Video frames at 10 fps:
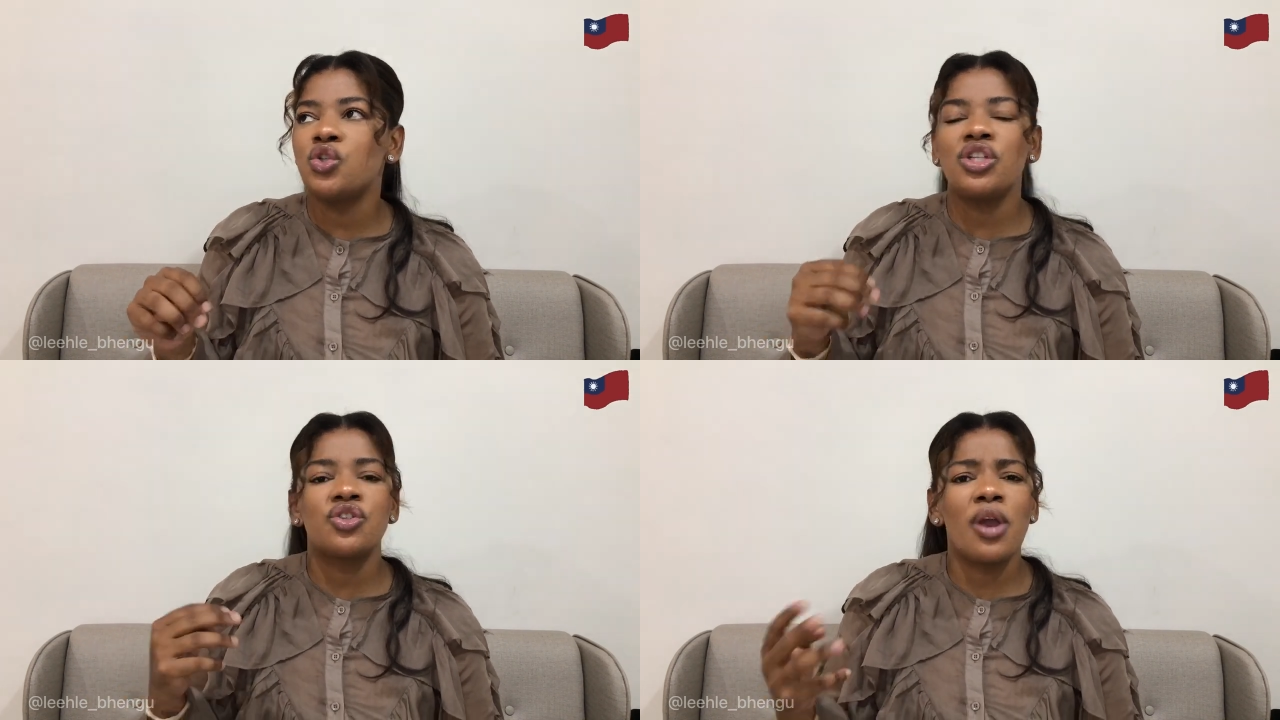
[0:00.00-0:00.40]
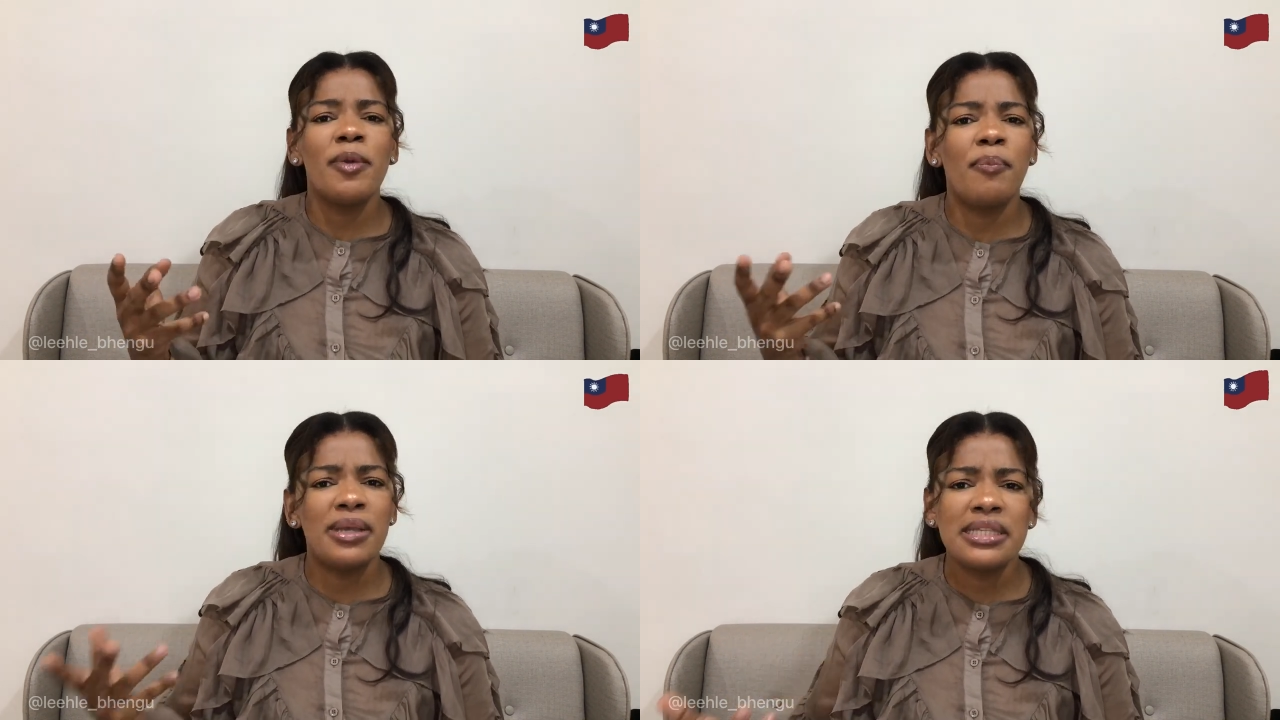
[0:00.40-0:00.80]
to describe
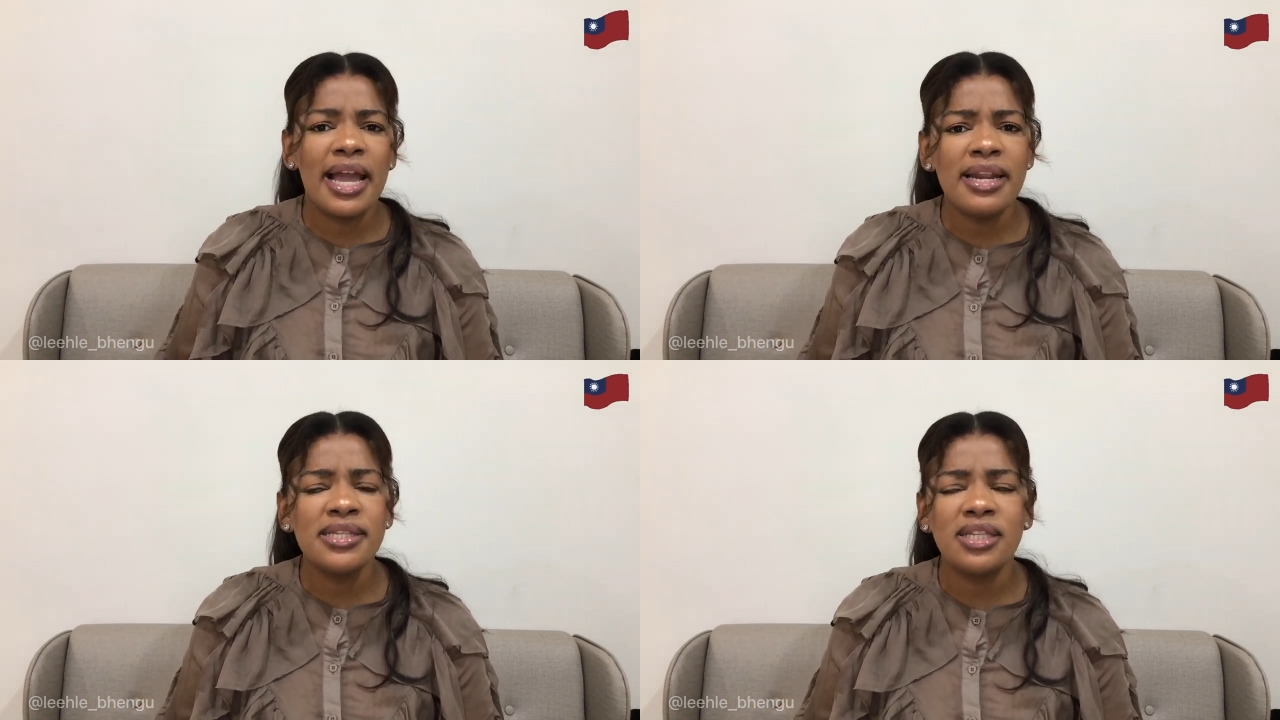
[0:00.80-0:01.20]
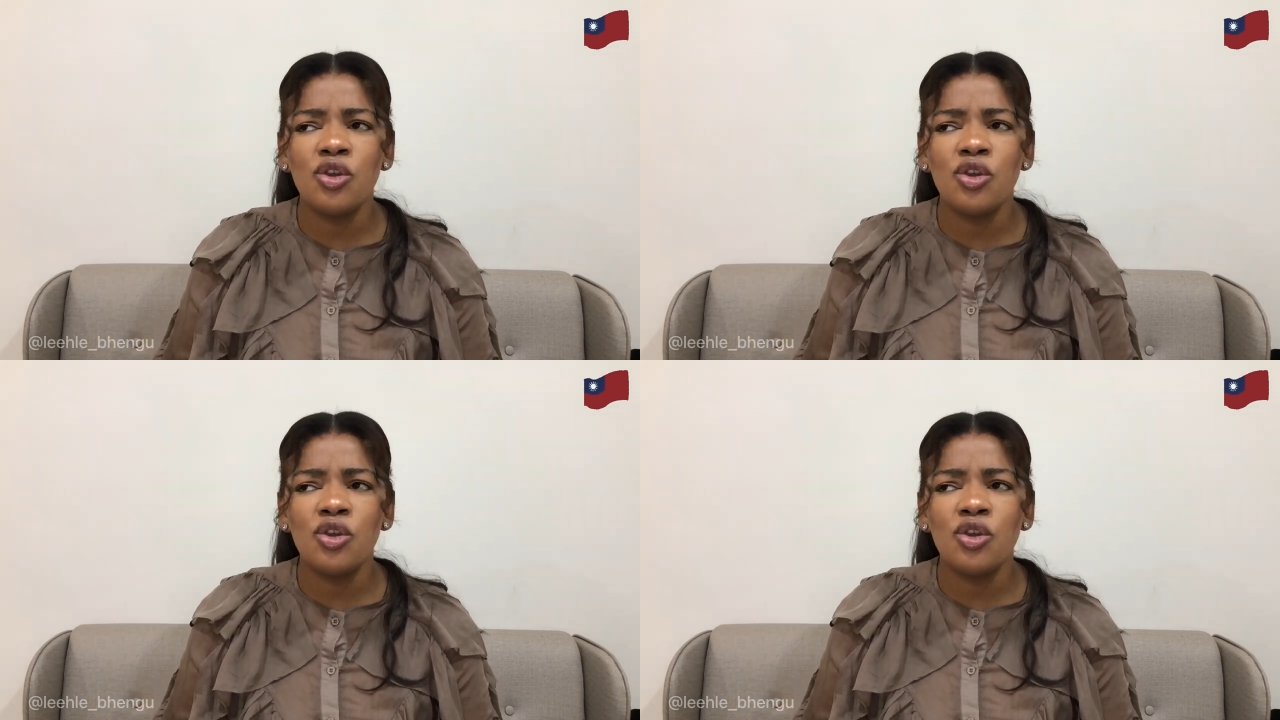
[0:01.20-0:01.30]
your personality,